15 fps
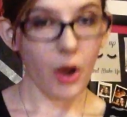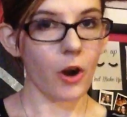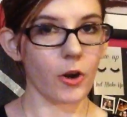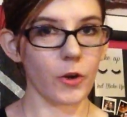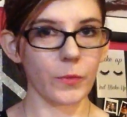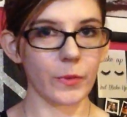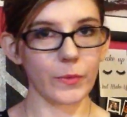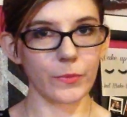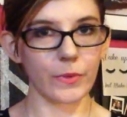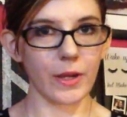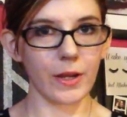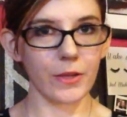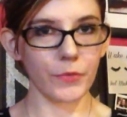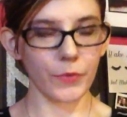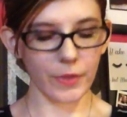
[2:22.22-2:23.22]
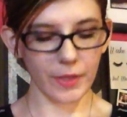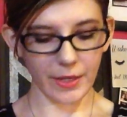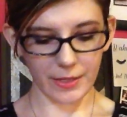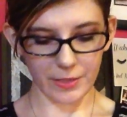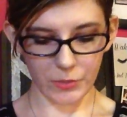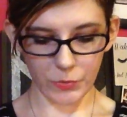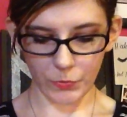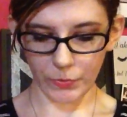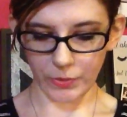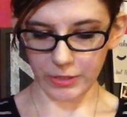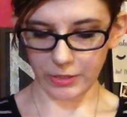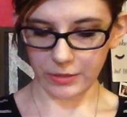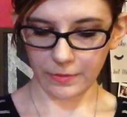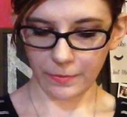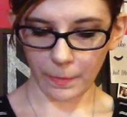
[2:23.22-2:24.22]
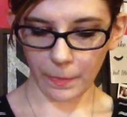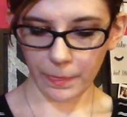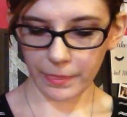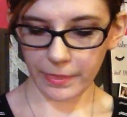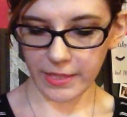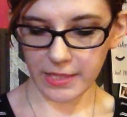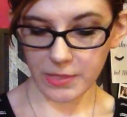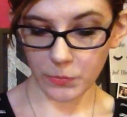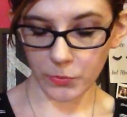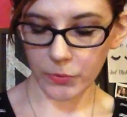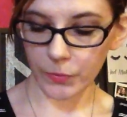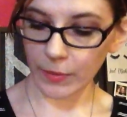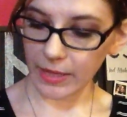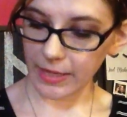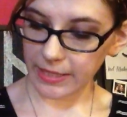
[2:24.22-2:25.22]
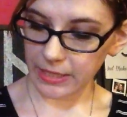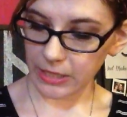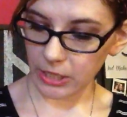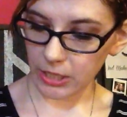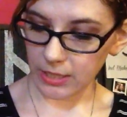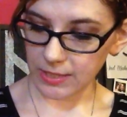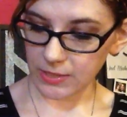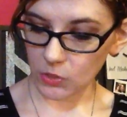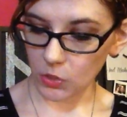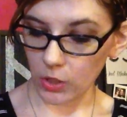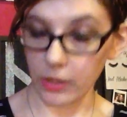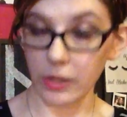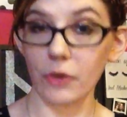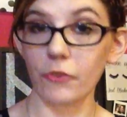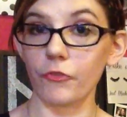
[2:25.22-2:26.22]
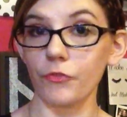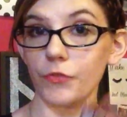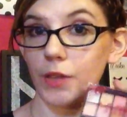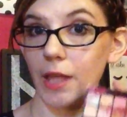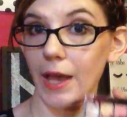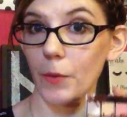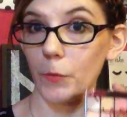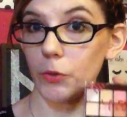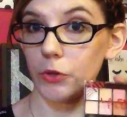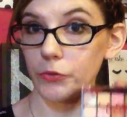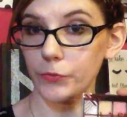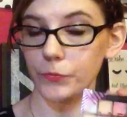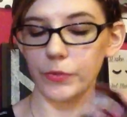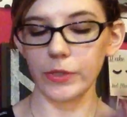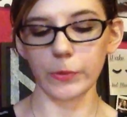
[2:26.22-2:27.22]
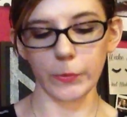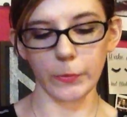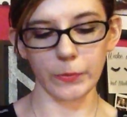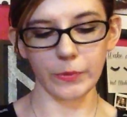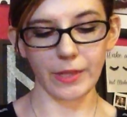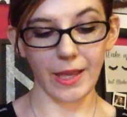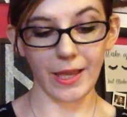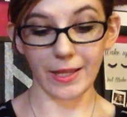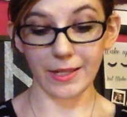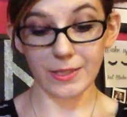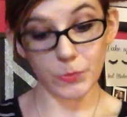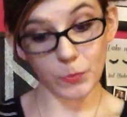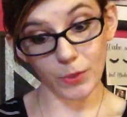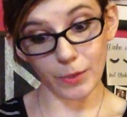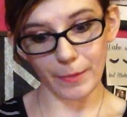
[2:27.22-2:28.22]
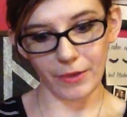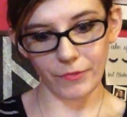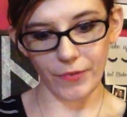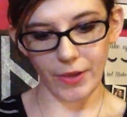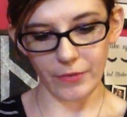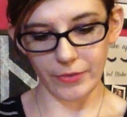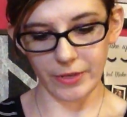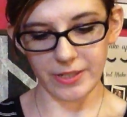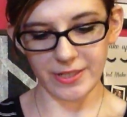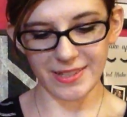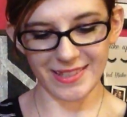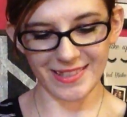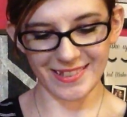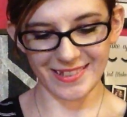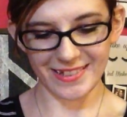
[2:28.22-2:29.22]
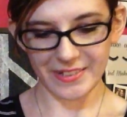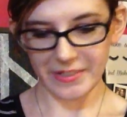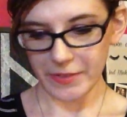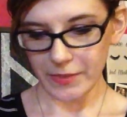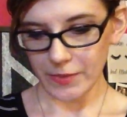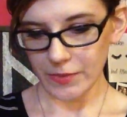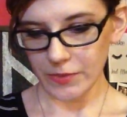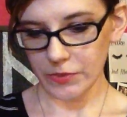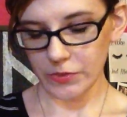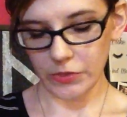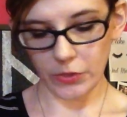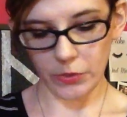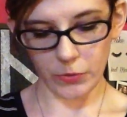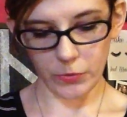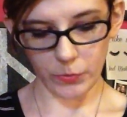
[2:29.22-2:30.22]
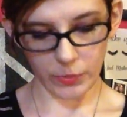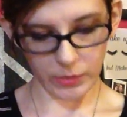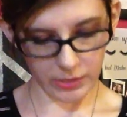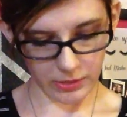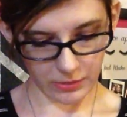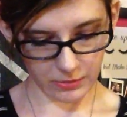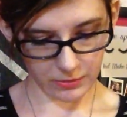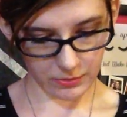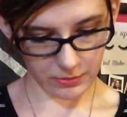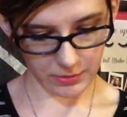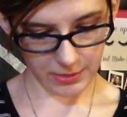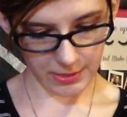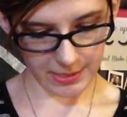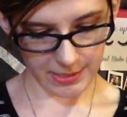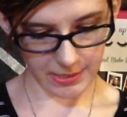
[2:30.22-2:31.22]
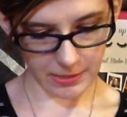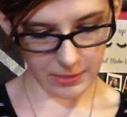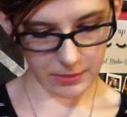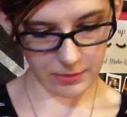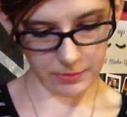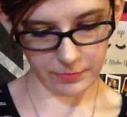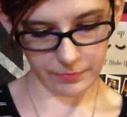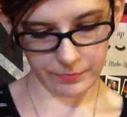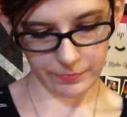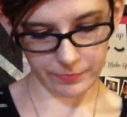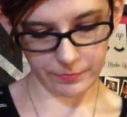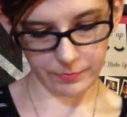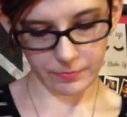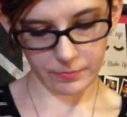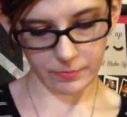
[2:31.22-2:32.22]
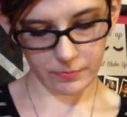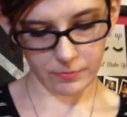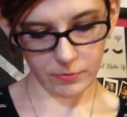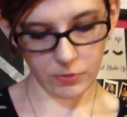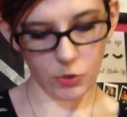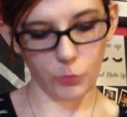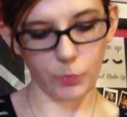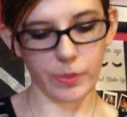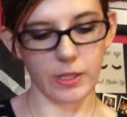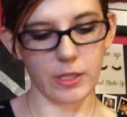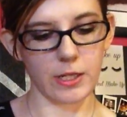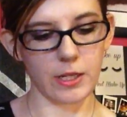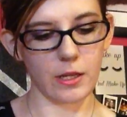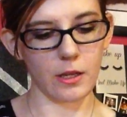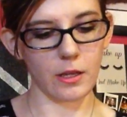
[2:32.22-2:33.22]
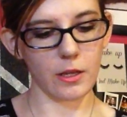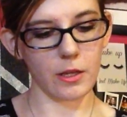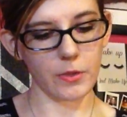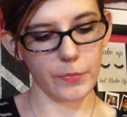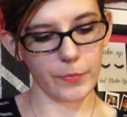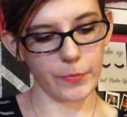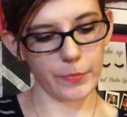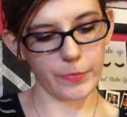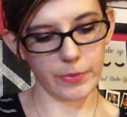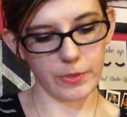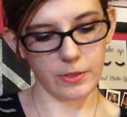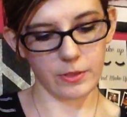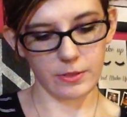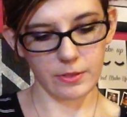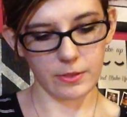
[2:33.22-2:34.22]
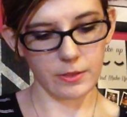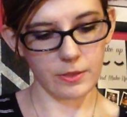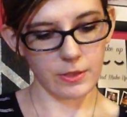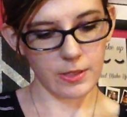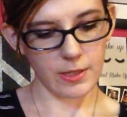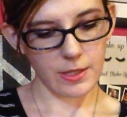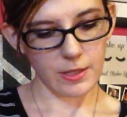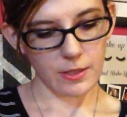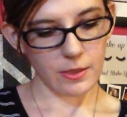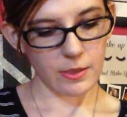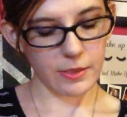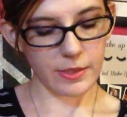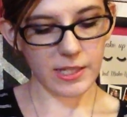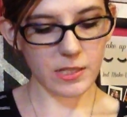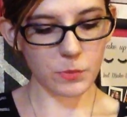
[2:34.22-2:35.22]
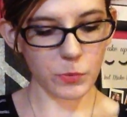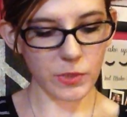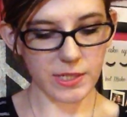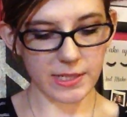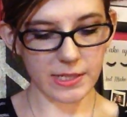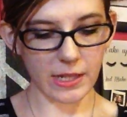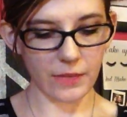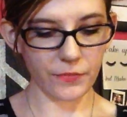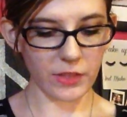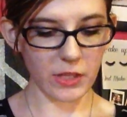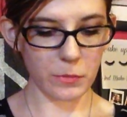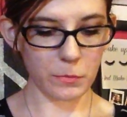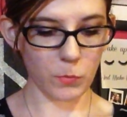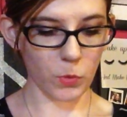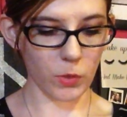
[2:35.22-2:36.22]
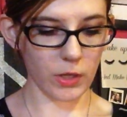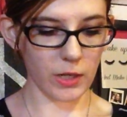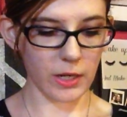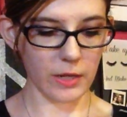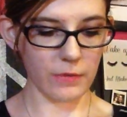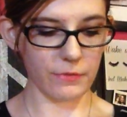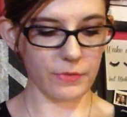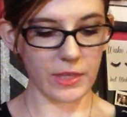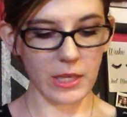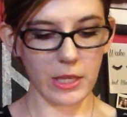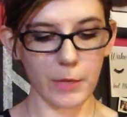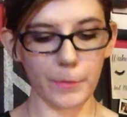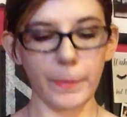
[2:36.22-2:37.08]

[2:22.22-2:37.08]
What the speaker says: are we ready for the next one? This one right here is called Flower Field, and it's one of my favorites. So, let's open it up. This one is definitely more of the